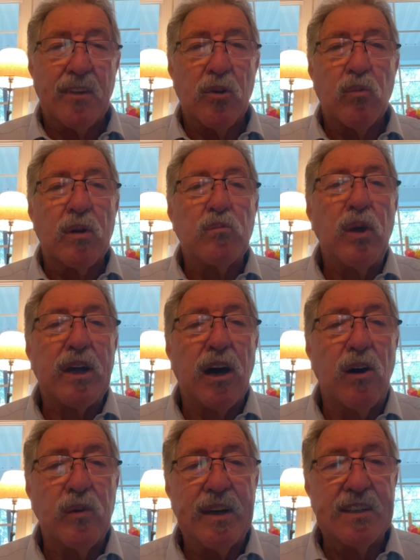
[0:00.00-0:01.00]
When we
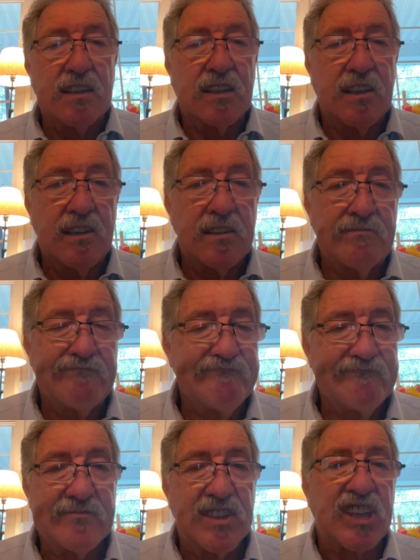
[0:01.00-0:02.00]
go into
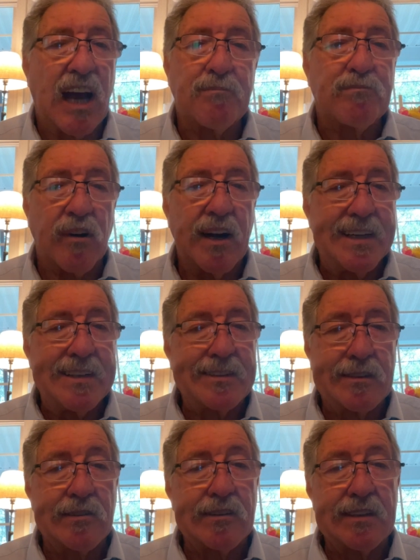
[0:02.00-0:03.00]
ShopRite
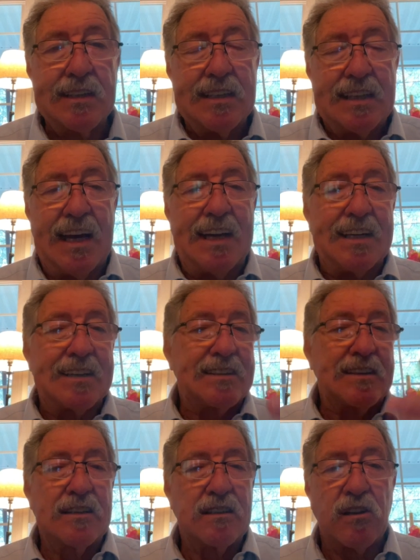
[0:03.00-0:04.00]
or any of
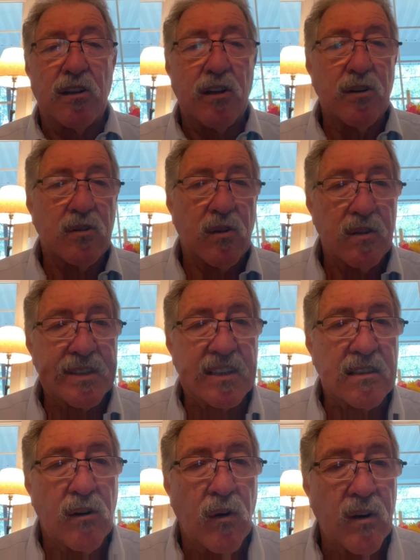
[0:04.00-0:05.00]
the local
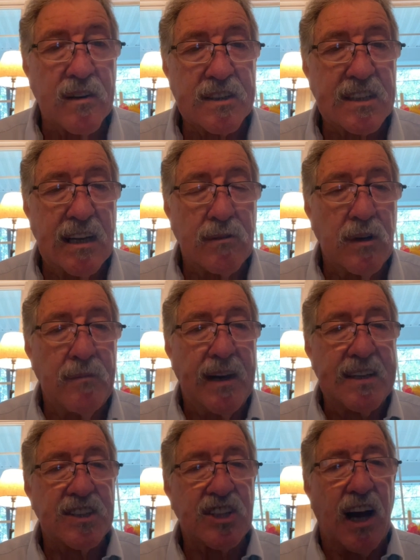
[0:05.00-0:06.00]
stores that we
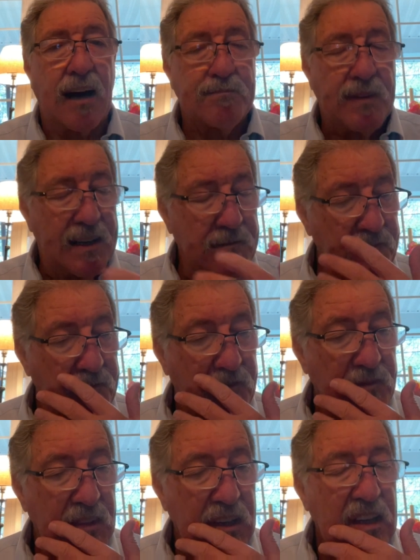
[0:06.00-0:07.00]
may shop in,
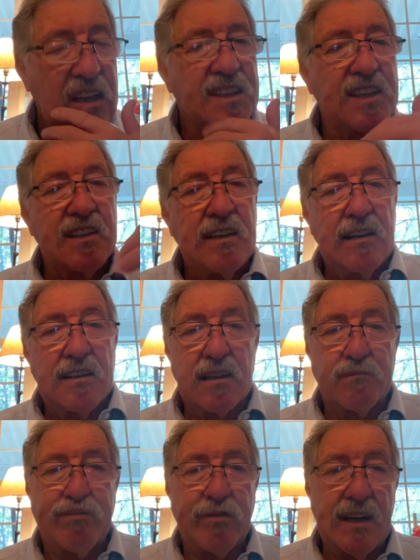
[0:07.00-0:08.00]
the
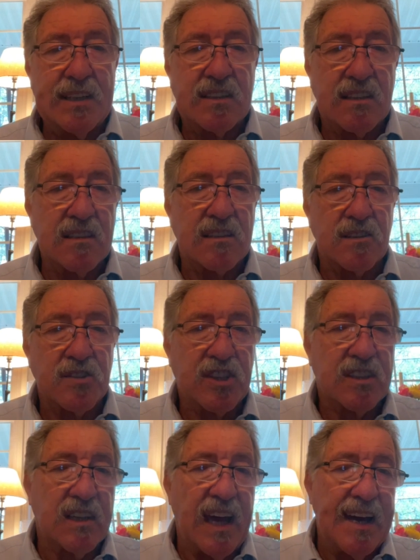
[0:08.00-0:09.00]
prices are
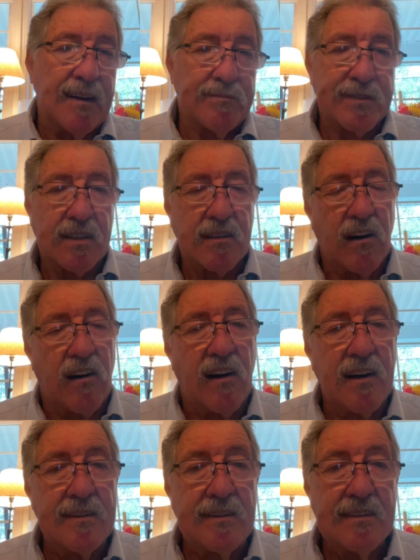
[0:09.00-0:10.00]
stamped
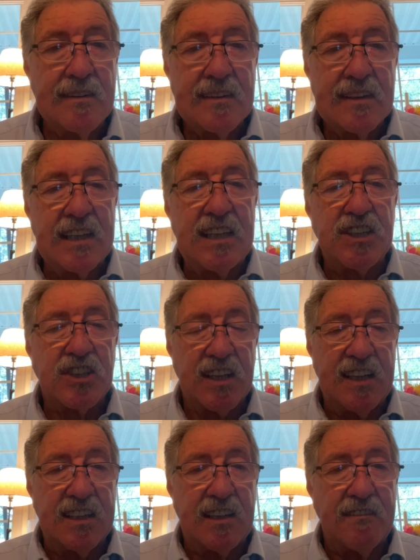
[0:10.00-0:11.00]
on each
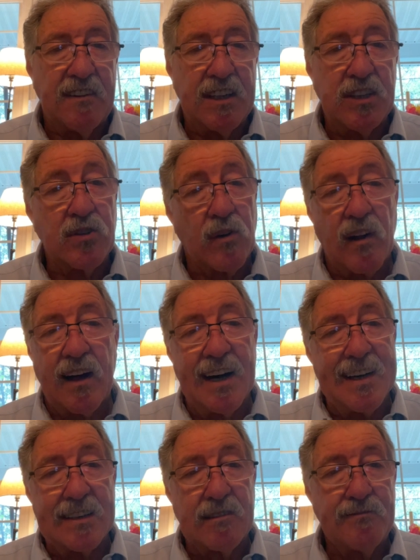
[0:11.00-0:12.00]
individual
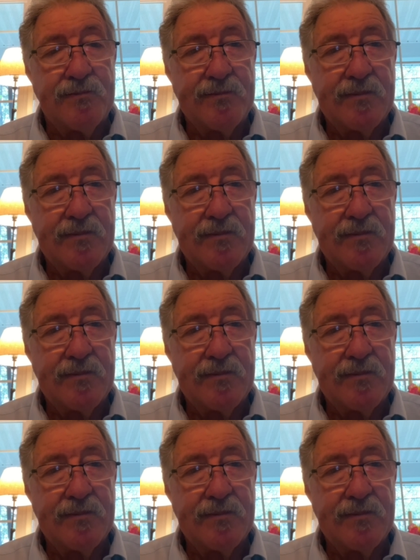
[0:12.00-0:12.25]
item.